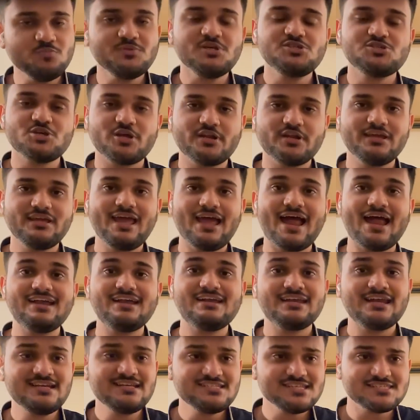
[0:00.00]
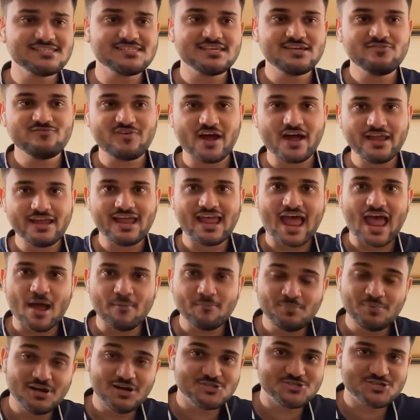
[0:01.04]
the journey and let's just see why
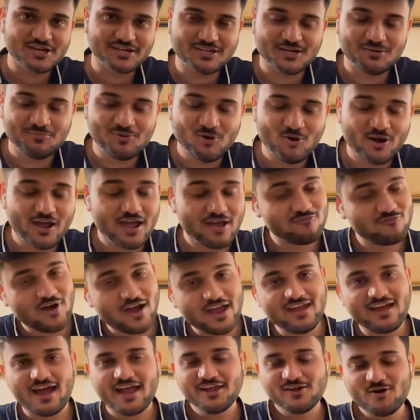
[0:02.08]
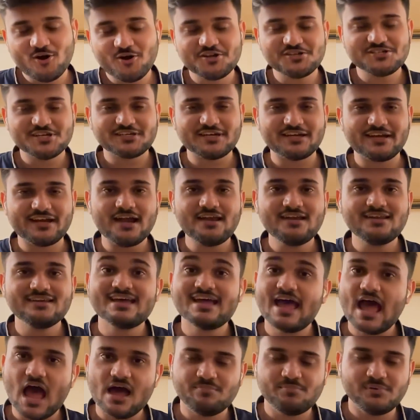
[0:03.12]
Apple rejected me, or why I got rejected at
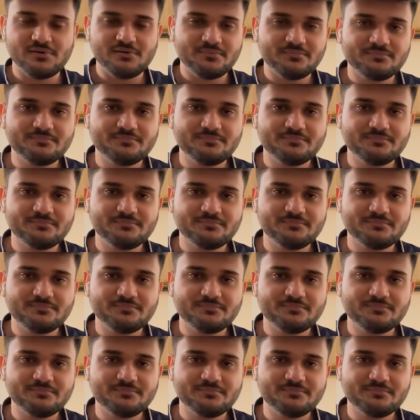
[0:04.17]
Apple.